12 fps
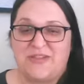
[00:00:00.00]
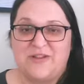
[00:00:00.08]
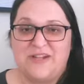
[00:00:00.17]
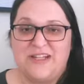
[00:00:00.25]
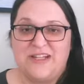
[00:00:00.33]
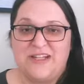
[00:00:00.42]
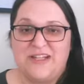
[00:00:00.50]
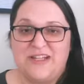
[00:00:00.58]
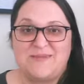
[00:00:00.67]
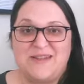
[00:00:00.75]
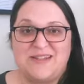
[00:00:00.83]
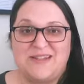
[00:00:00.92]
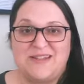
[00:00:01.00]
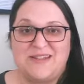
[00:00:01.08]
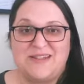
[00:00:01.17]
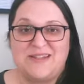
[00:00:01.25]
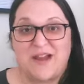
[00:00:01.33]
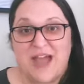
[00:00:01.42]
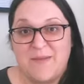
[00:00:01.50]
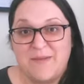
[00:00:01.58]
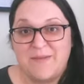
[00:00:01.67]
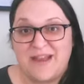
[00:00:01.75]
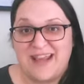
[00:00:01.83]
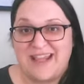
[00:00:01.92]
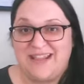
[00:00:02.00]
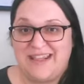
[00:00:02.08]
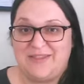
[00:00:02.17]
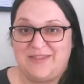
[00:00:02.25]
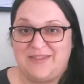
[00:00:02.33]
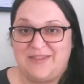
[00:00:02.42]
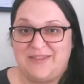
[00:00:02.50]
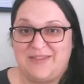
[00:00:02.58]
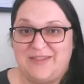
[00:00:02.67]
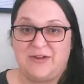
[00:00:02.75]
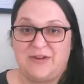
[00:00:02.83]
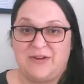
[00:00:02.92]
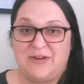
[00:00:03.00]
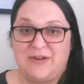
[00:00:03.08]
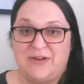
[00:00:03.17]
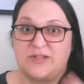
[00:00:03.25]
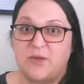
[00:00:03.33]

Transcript: The Creation is Forming Monday Lavender, which is mm-hmm.